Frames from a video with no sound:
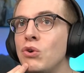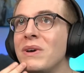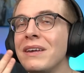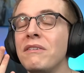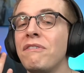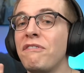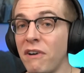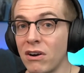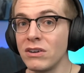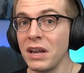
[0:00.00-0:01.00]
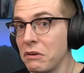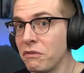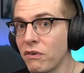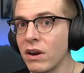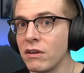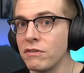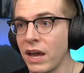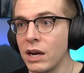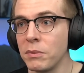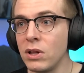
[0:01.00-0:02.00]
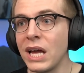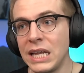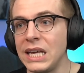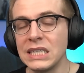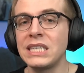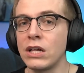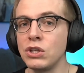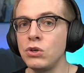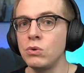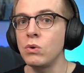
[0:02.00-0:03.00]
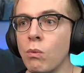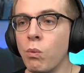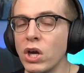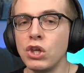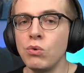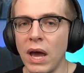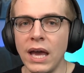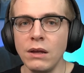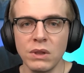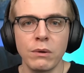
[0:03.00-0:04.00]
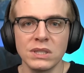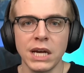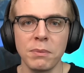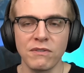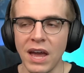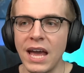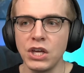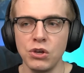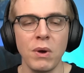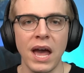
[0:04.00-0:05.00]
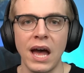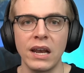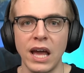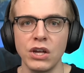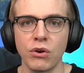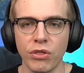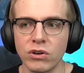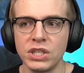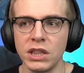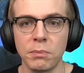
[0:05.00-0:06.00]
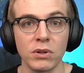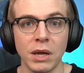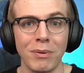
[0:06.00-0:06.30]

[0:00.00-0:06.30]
You can fart in front of Hannibal and he could tell you what you ate, like, what type of cake you had at your 13th birthday